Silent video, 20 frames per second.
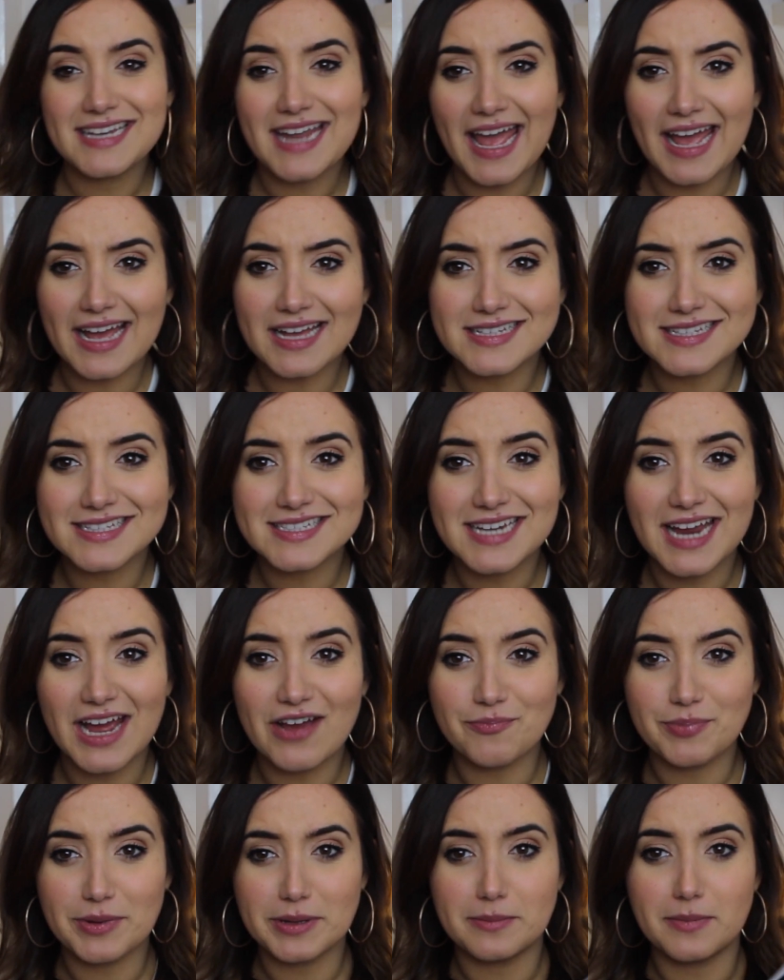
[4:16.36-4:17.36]
Next
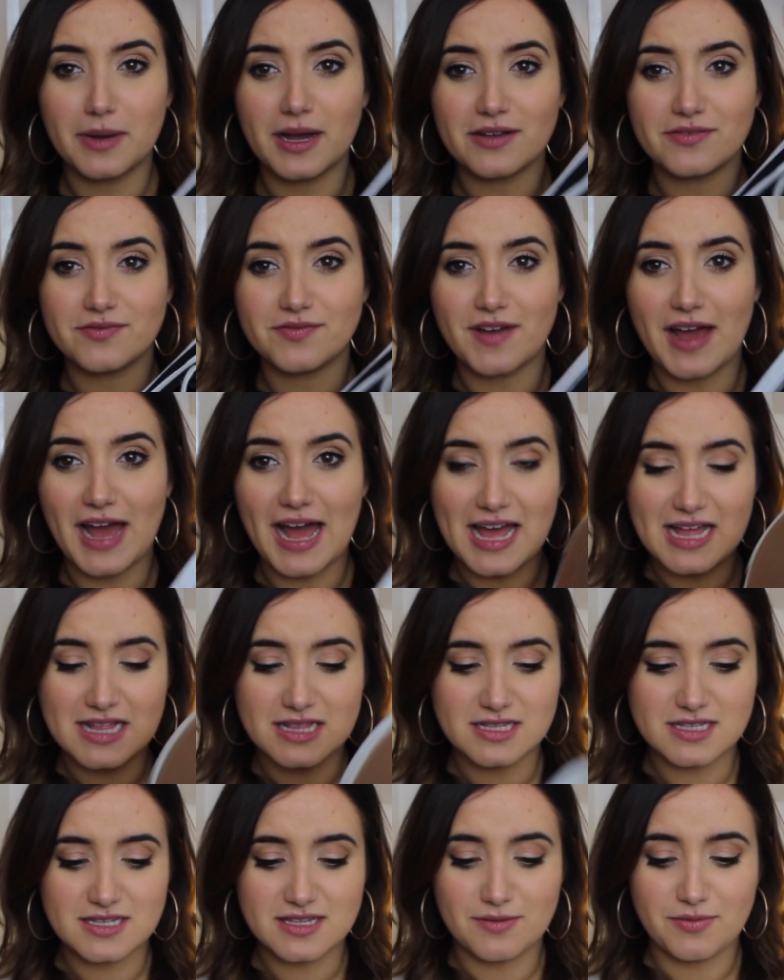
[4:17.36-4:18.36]
have been my
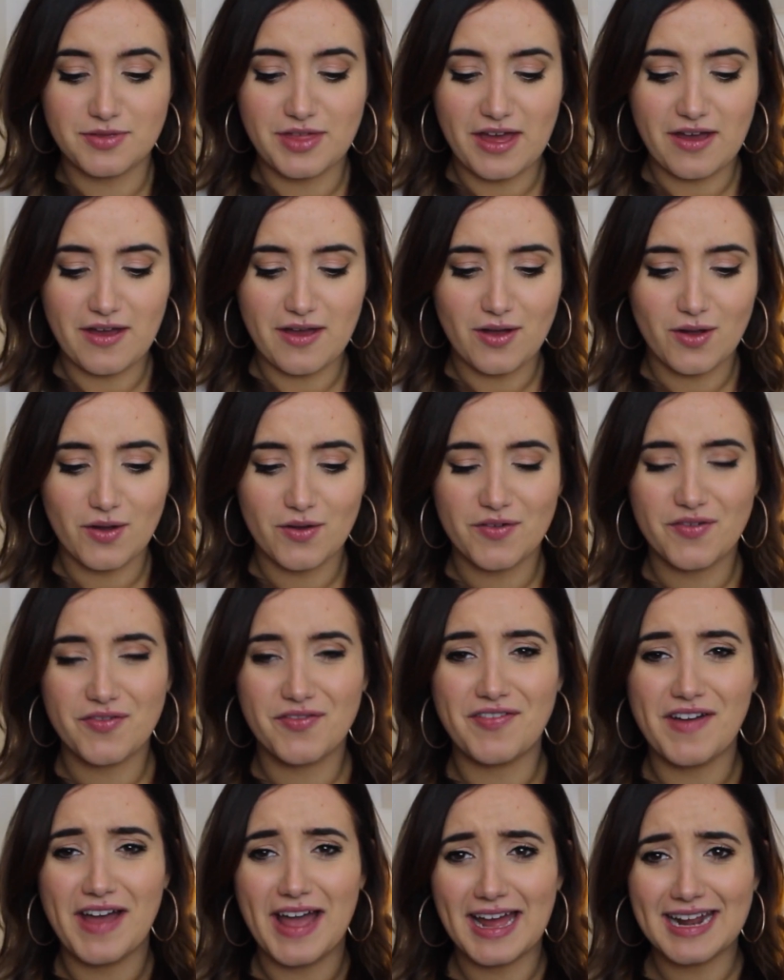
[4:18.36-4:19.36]
Vans. They're
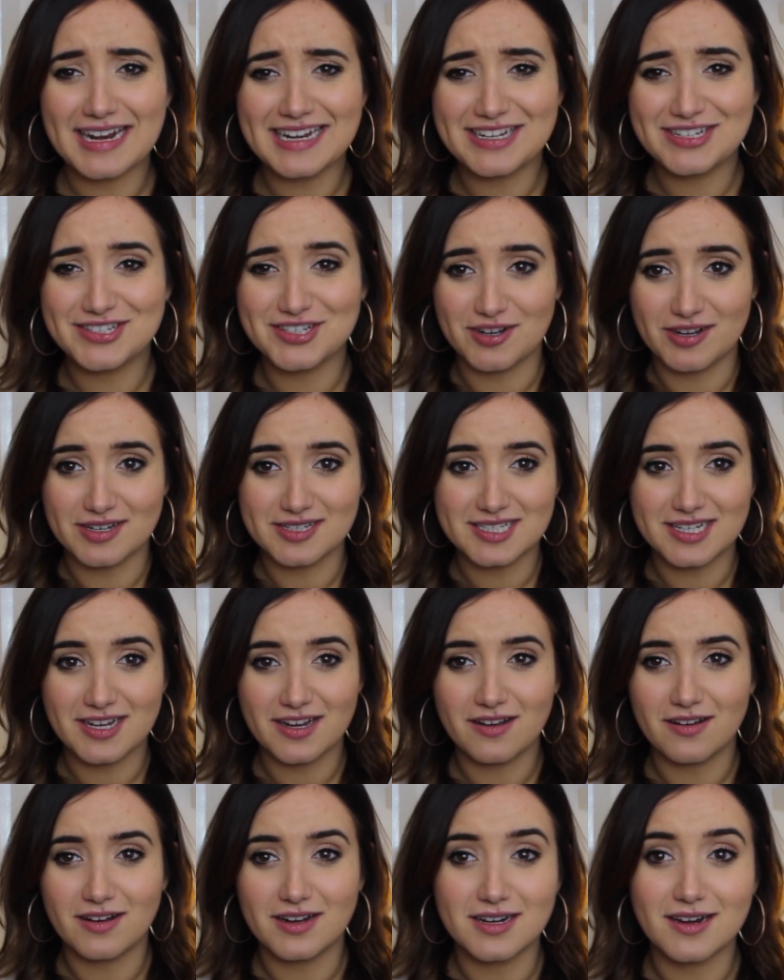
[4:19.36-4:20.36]
fairly dirty, I
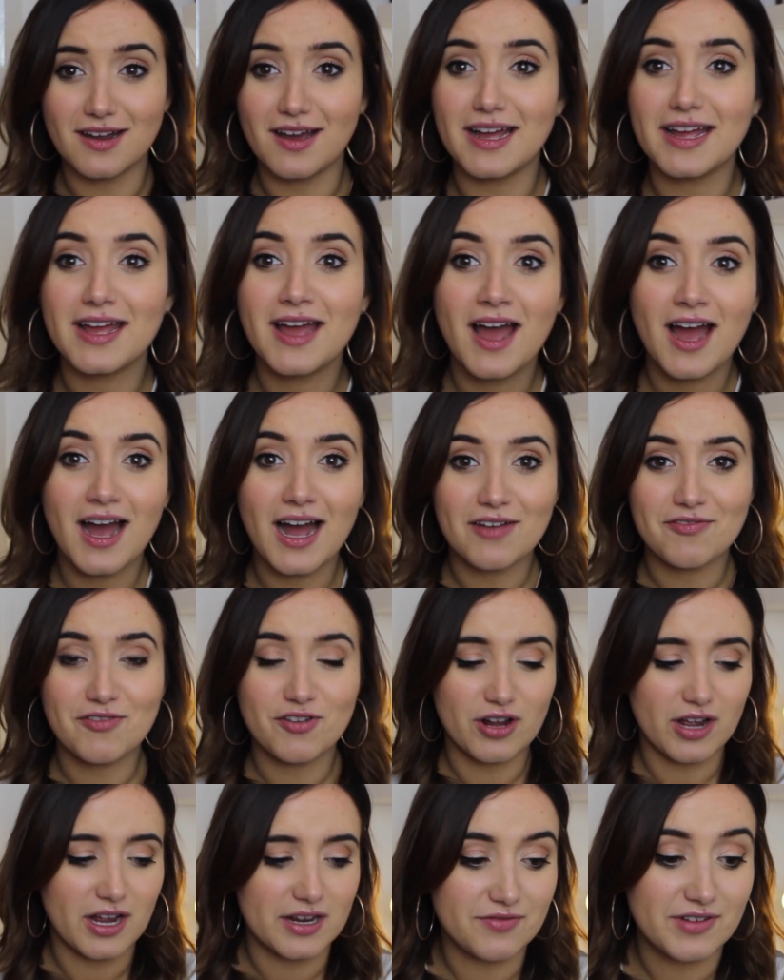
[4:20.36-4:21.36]
can't lie. I
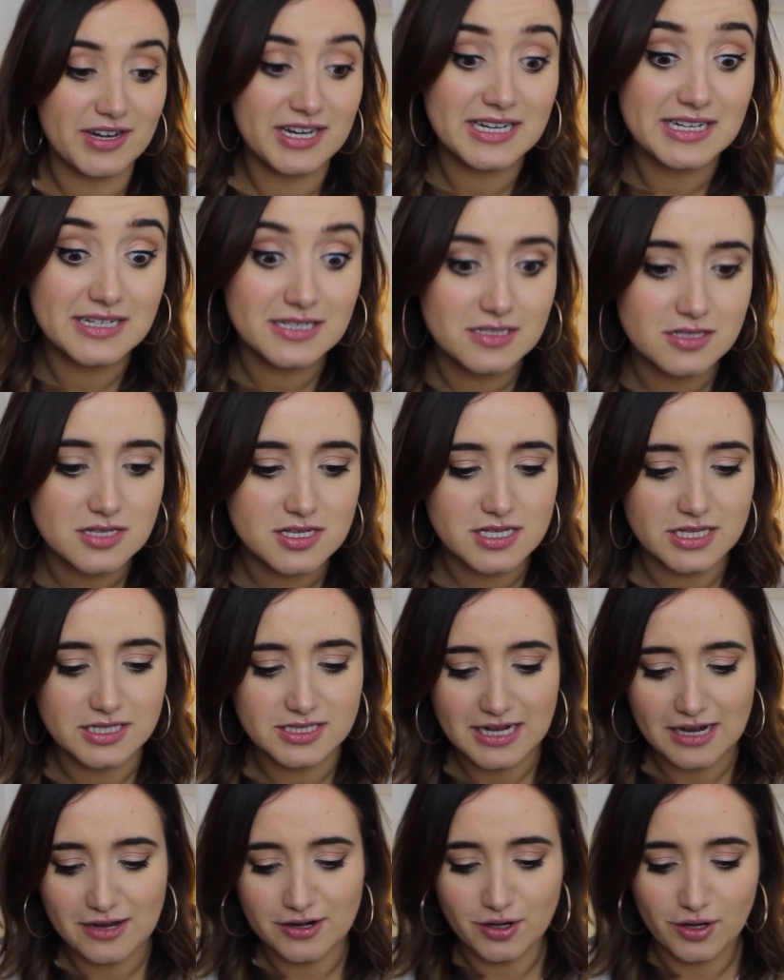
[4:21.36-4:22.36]
feel like I really need to just sit
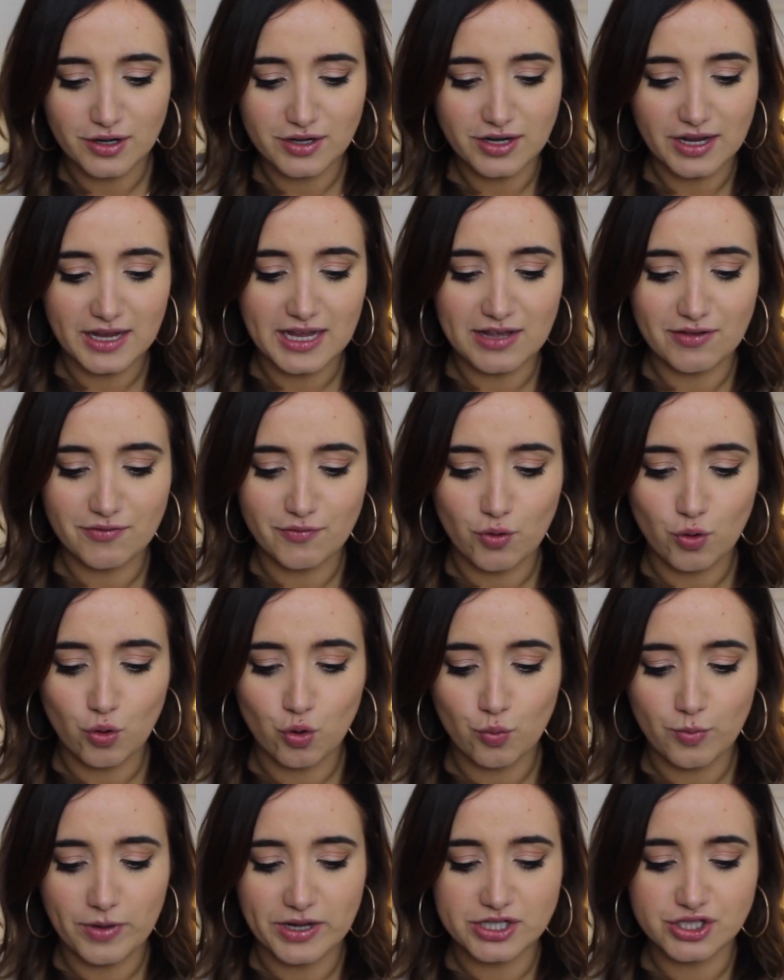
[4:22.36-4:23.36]
down and give
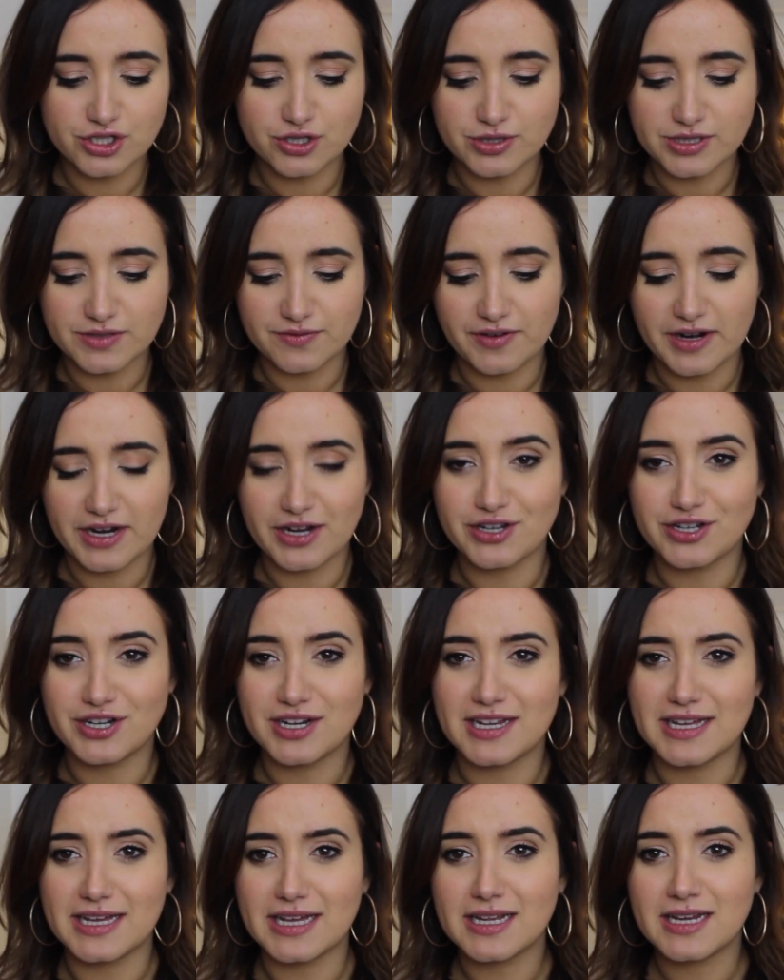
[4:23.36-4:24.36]
all my shoes a very good
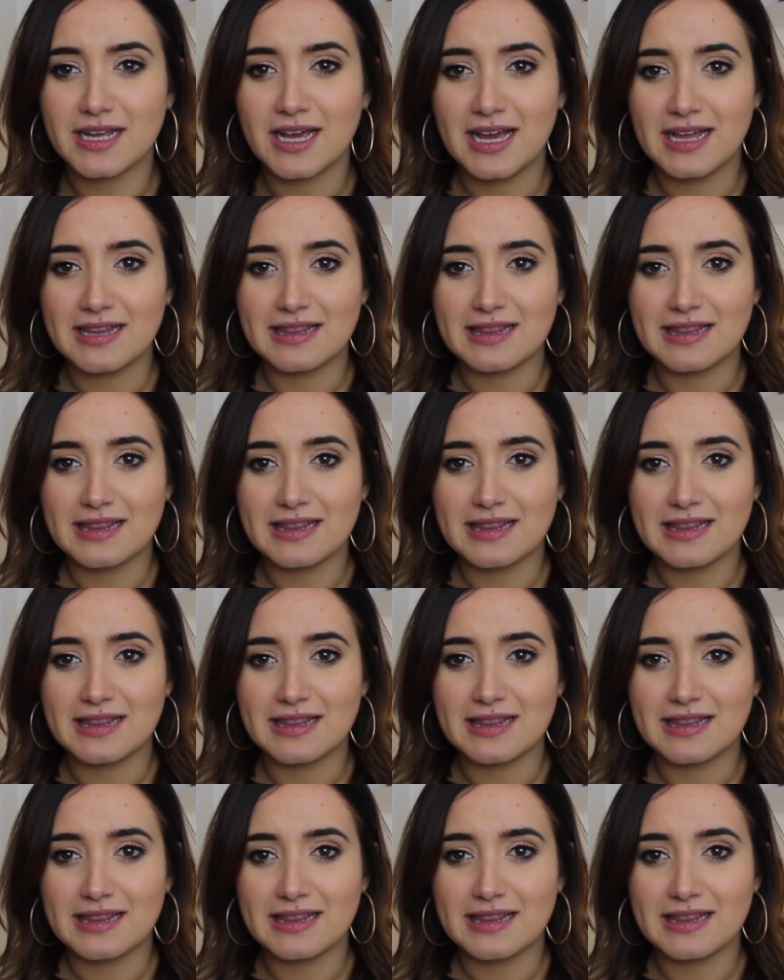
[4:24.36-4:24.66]
clean.